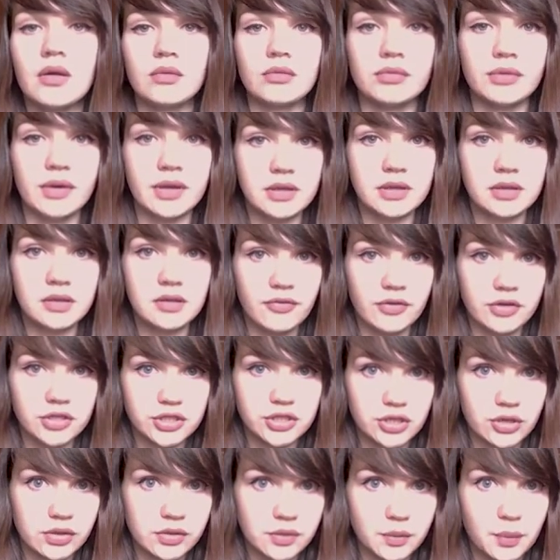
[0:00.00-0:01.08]
already the
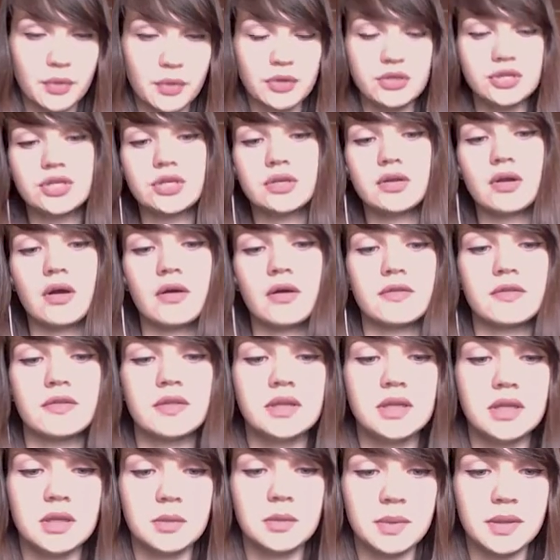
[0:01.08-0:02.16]
short version of
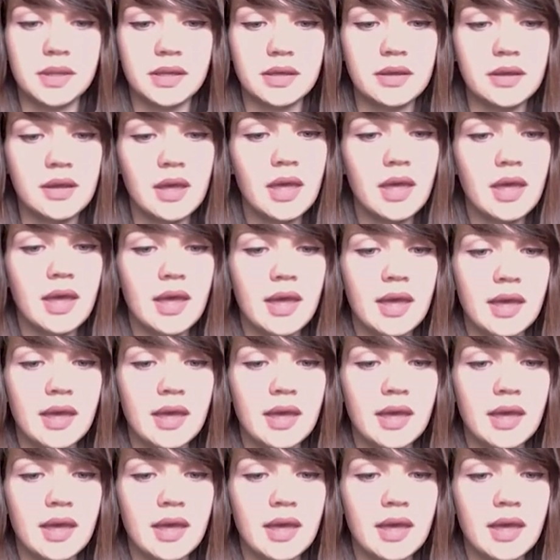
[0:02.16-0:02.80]
the deep link.